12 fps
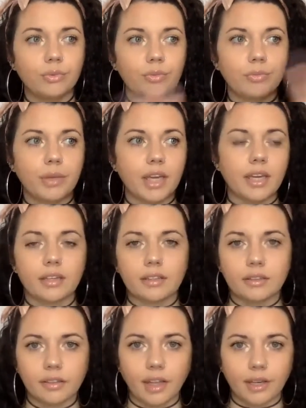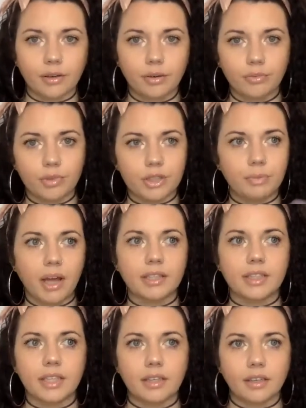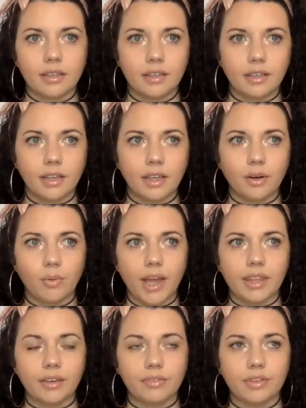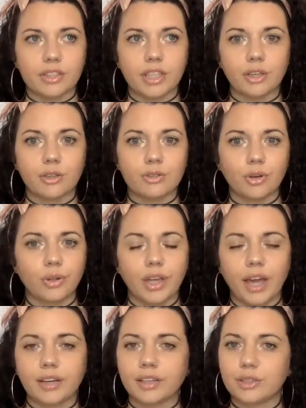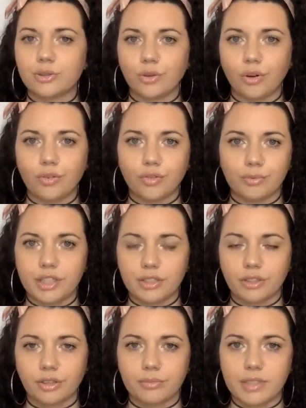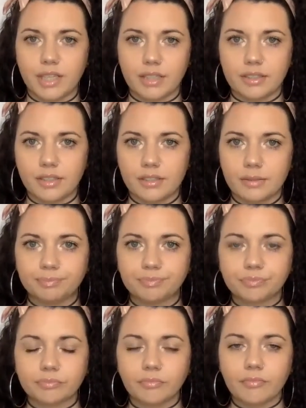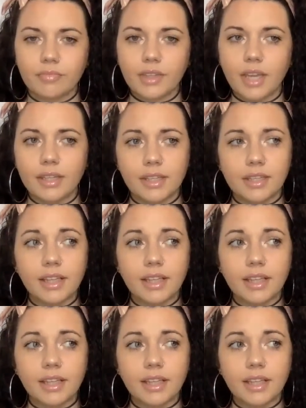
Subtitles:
being like responding in a way that feels like you're totally out of control from these circumstances. And the